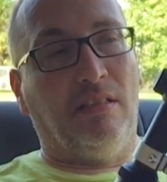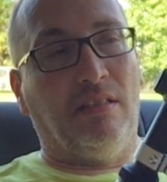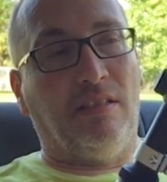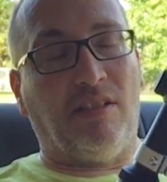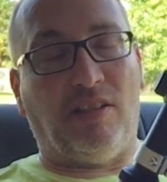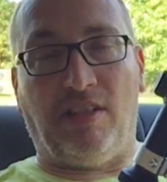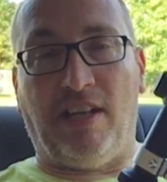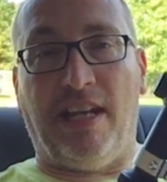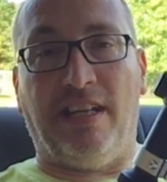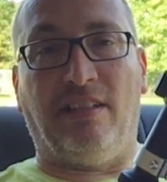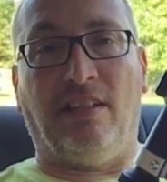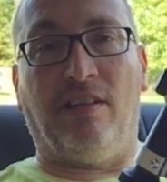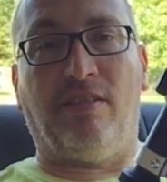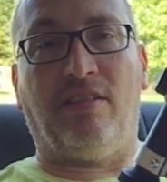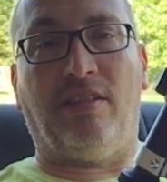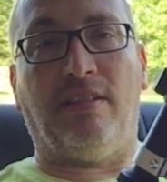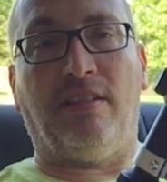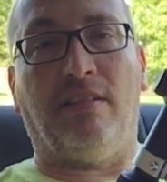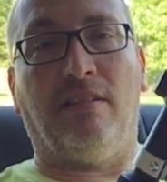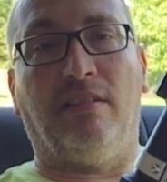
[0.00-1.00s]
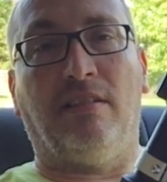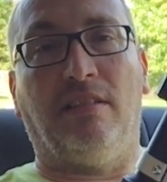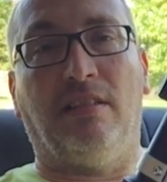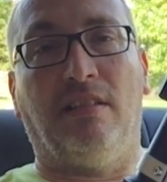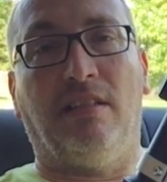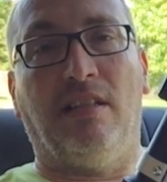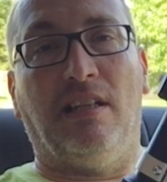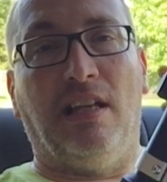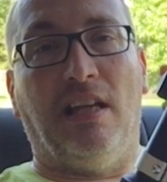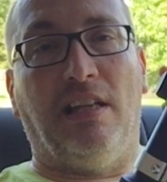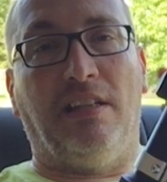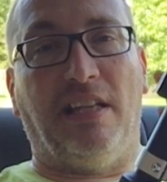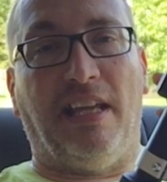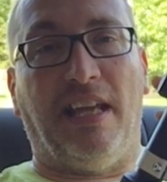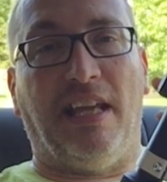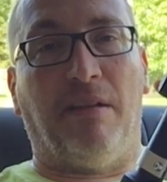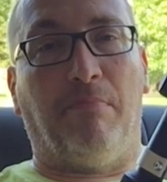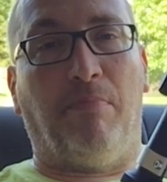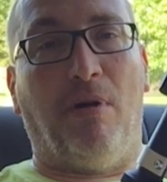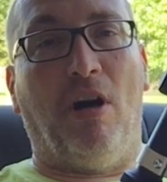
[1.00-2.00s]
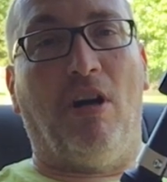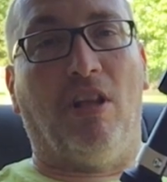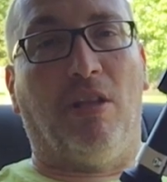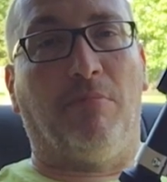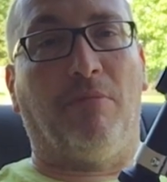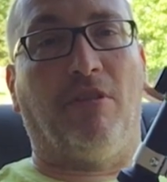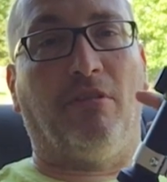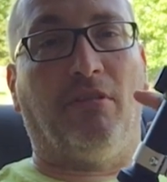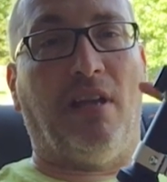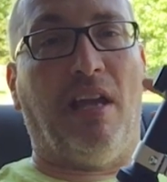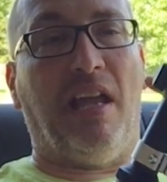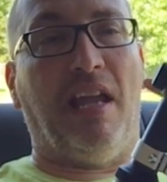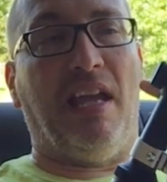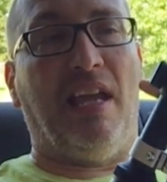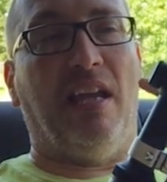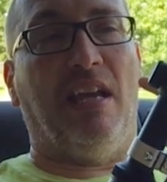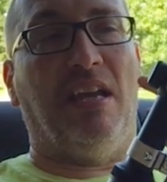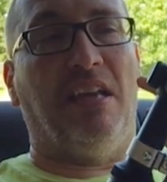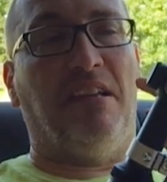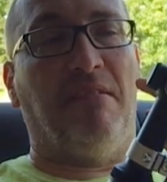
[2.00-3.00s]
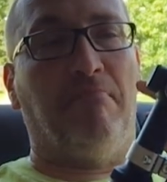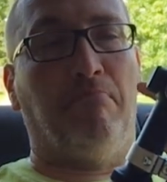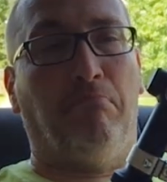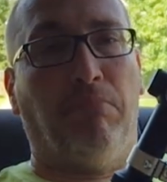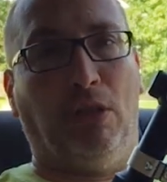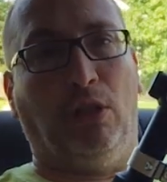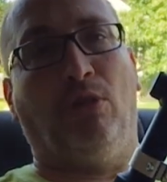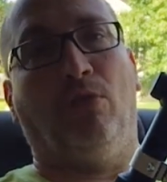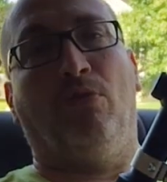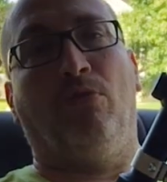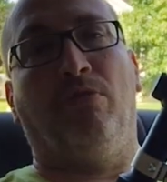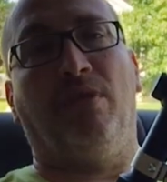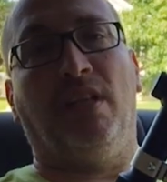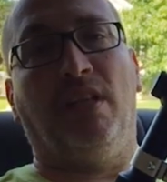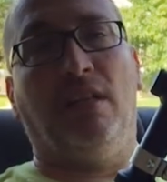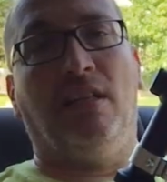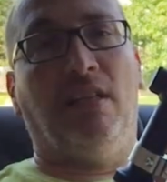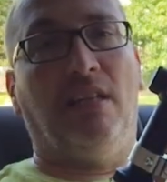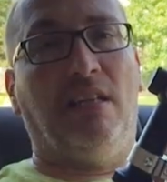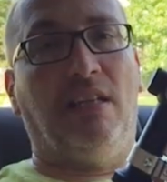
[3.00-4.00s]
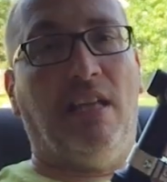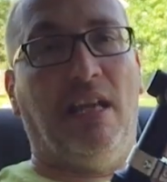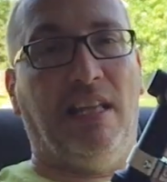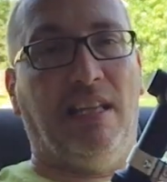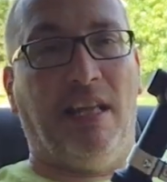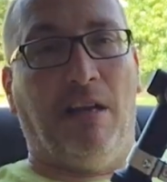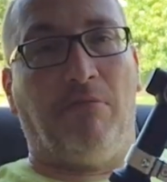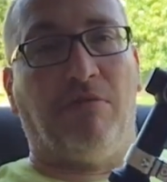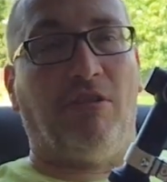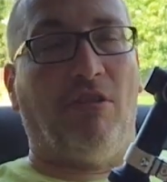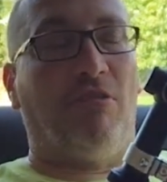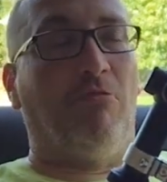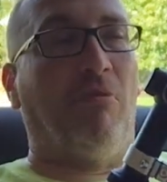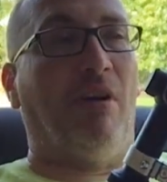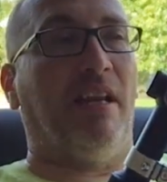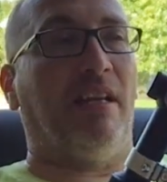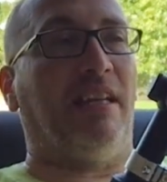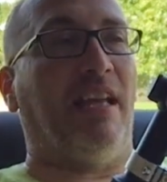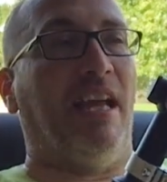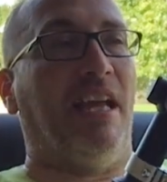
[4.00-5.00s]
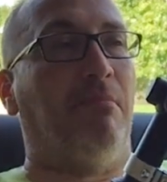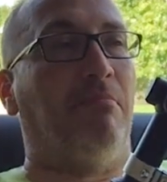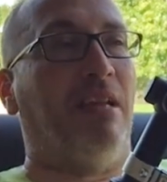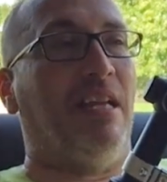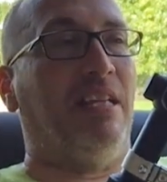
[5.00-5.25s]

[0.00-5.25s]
stainless, and they had a polymer and blued, and that was the only way it came.